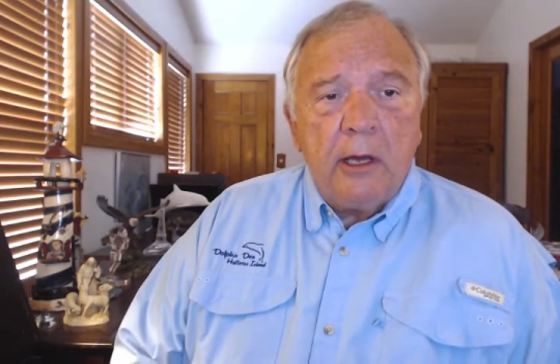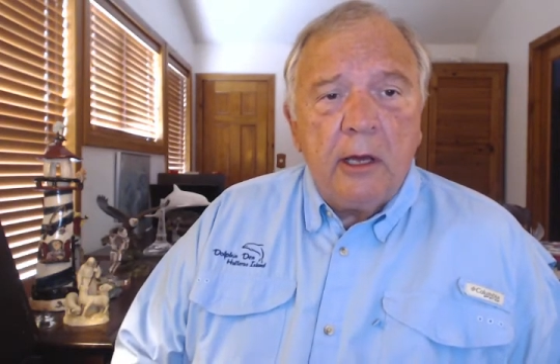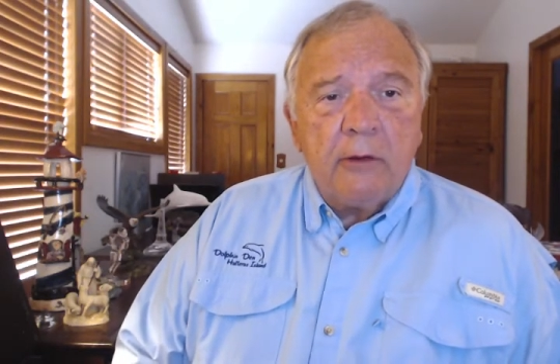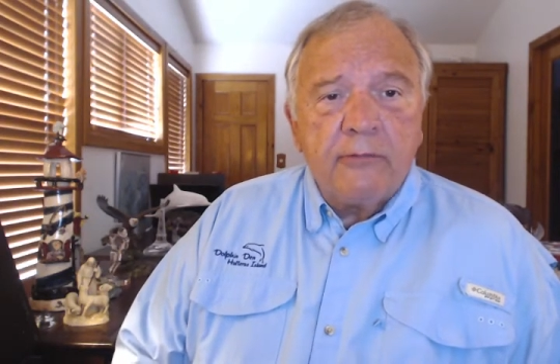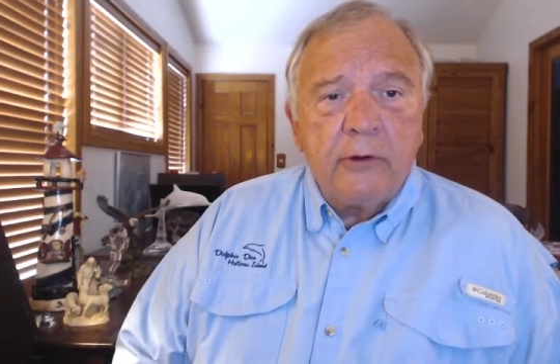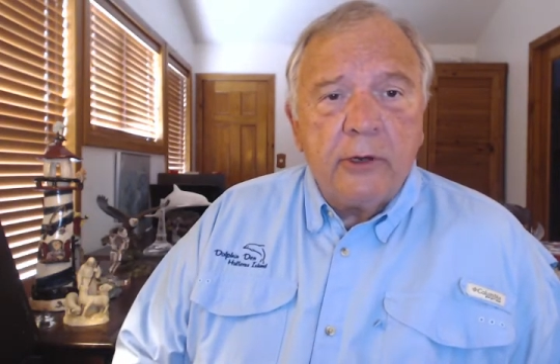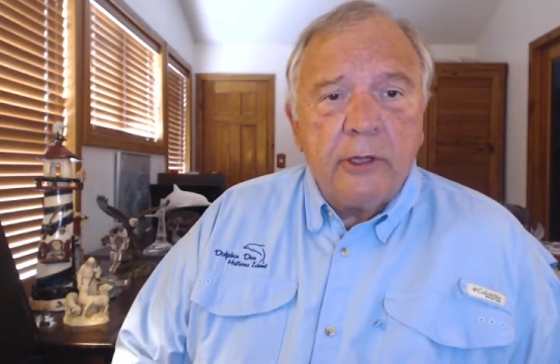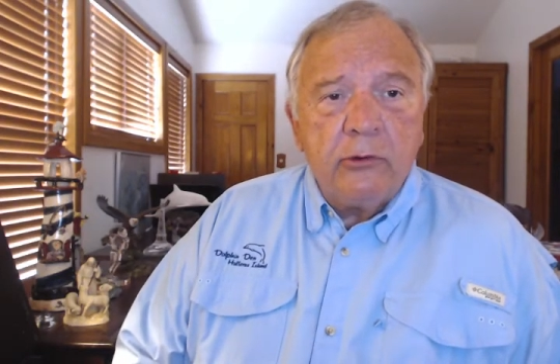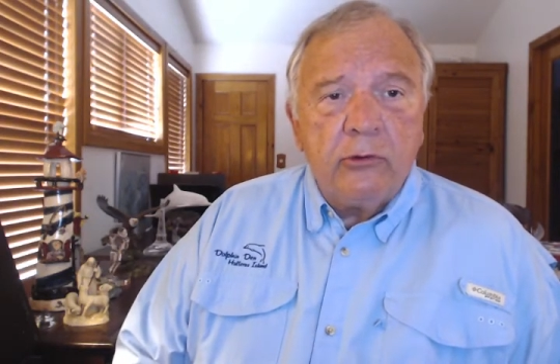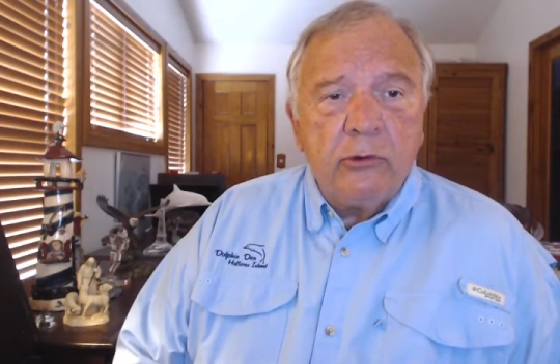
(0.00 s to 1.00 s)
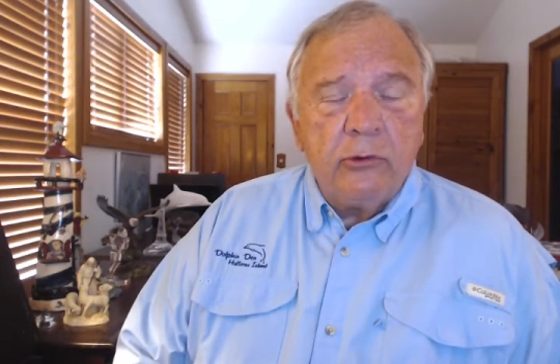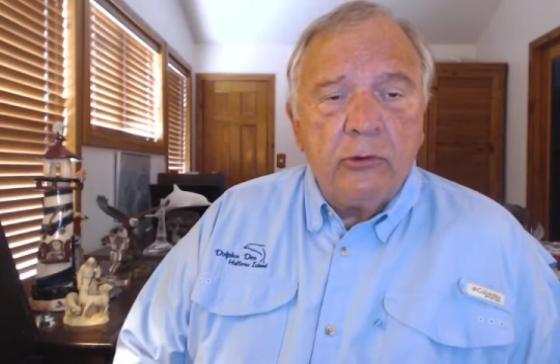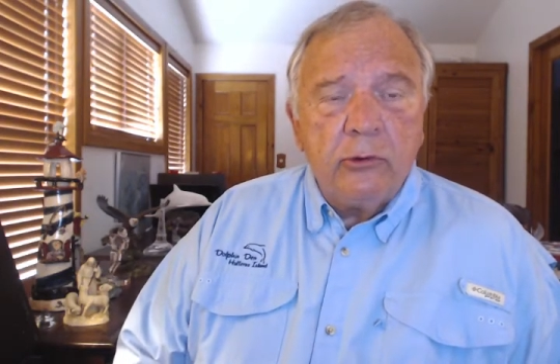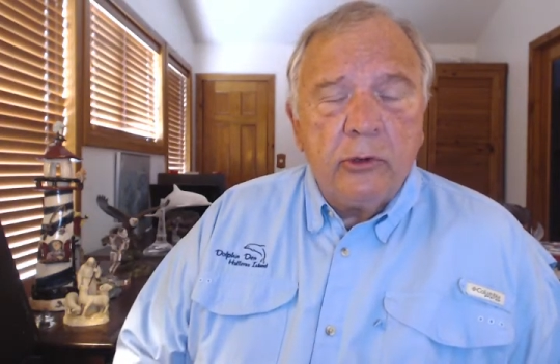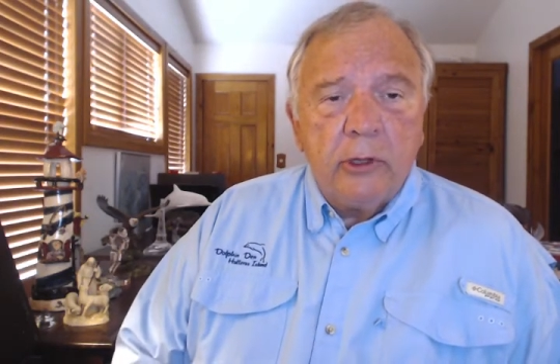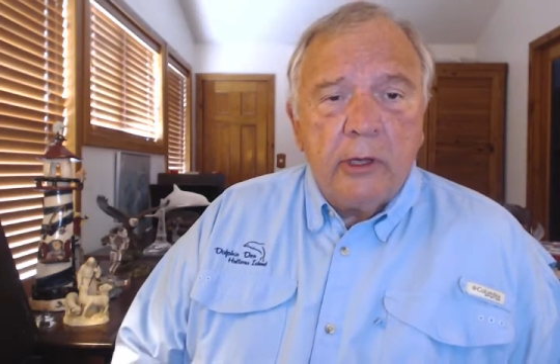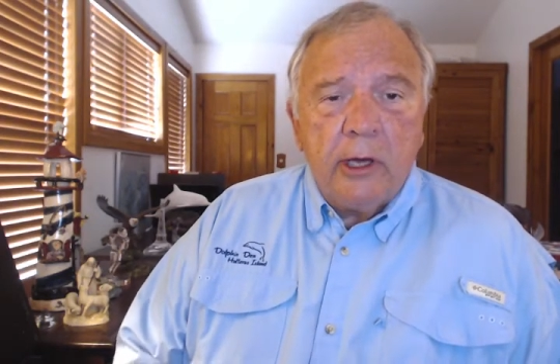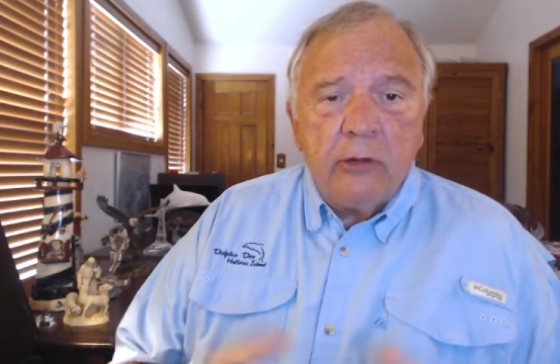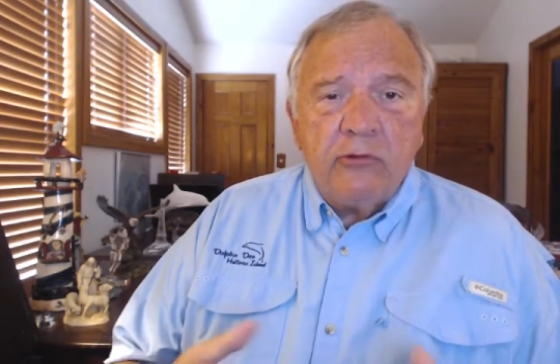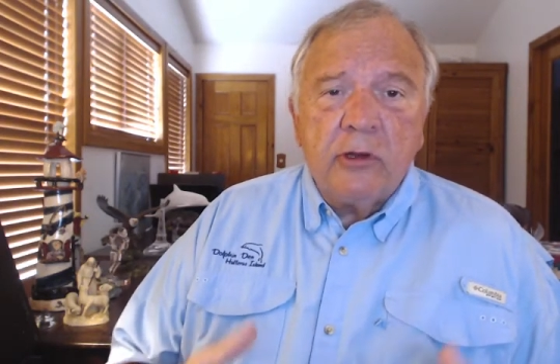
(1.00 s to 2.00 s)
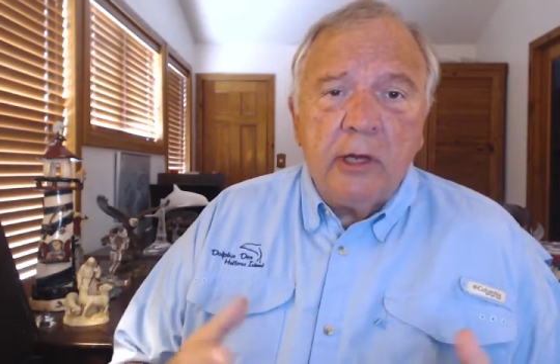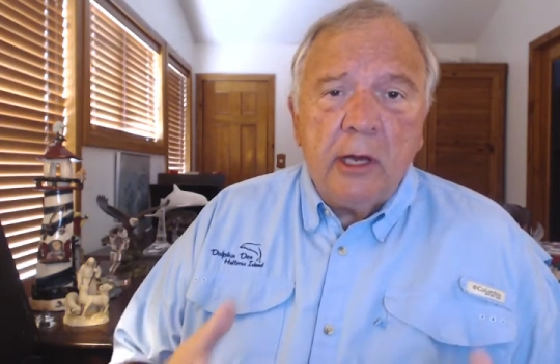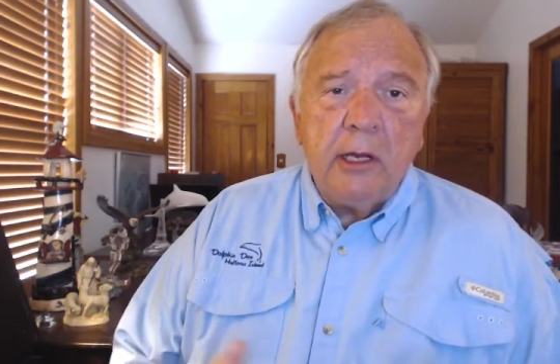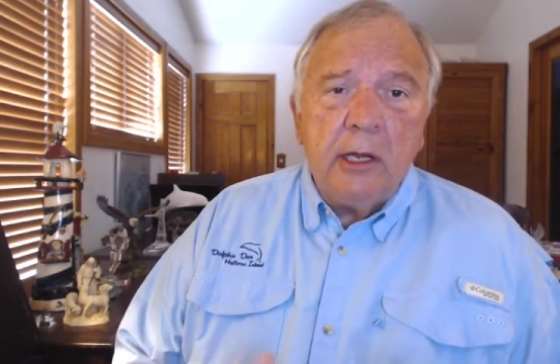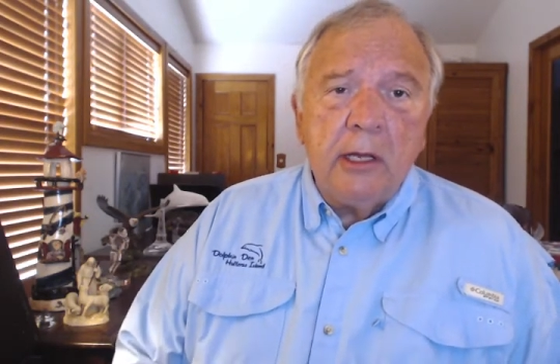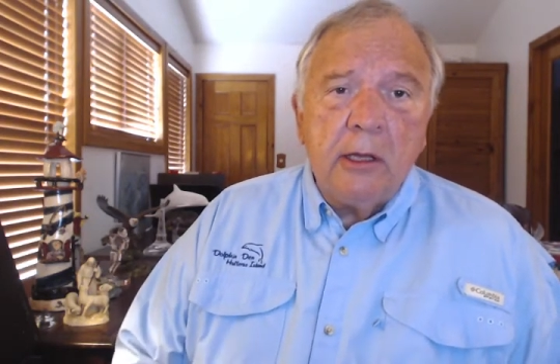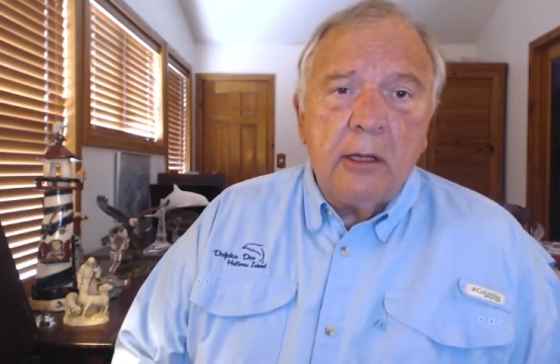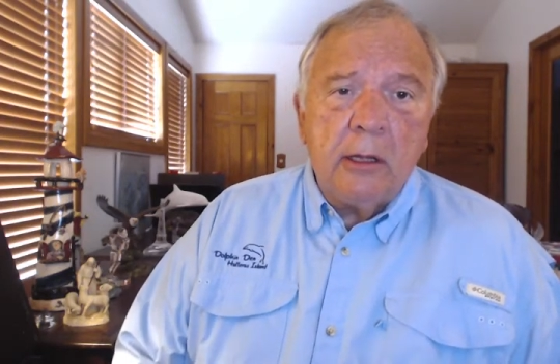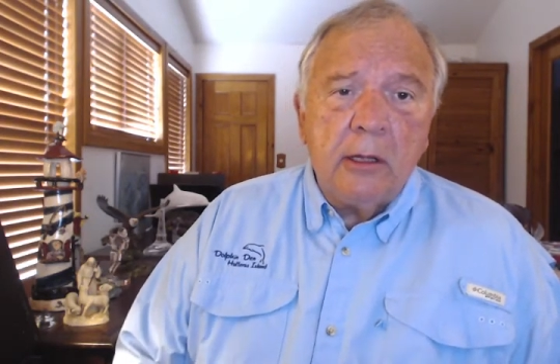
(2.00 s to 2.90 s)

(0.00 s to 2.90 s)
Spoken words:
effort into educating